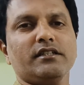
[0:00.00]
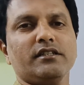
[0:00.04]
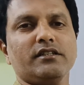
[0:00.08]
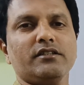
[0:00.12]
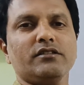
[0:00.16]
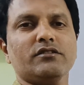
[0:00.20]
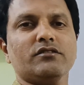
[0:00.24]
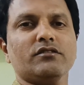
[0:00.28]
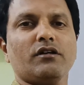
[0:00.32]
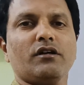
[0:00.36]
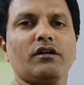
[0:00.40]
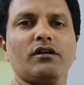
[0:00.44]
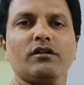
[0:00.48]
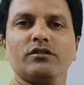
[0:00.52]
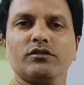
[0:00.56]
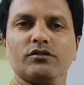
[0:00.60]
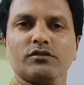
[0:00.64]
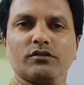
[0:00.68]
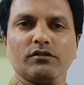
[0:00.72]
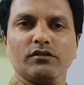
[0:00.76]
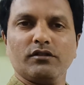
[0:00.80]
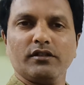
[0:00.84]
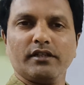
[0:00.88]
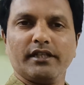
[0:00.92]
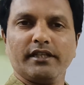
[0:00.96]
is
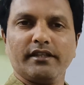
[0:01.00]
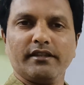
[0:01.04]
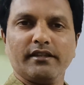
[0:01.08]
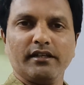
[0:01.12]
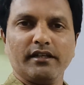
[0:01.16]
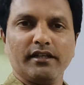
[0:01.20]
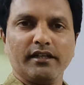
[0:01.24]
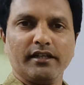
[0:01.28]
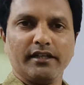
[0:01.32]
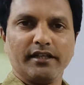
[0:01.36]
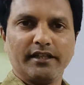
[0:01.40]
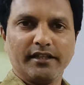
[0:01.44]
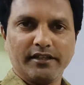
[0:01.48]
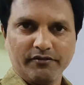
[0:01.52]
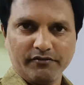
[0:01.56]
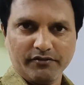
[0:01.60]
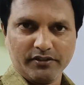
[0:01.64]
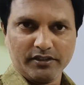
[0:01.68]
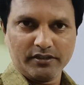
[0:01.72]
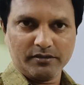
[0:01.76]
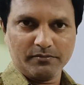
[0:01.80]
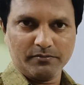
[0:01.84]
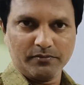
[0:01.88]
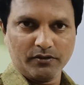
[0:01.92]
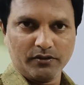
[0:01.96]
also in the
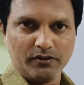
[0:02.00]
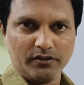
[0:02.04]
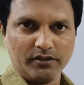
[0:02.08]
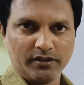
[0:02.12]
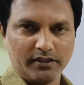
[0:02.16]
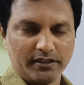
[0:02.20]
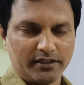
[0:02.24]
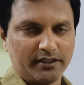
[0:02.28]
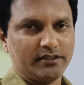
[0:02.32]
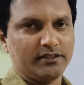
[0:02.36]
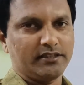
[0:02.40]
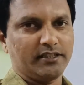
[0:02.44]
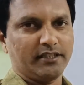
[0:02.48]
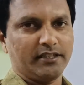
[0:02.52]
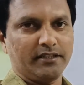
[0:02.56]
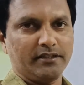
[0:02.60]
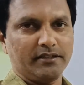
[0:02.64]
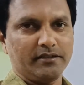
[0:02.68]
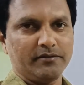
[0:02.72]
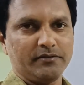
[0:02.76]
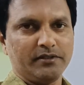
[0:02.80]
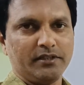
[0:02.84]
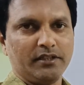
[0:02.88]
invisible region.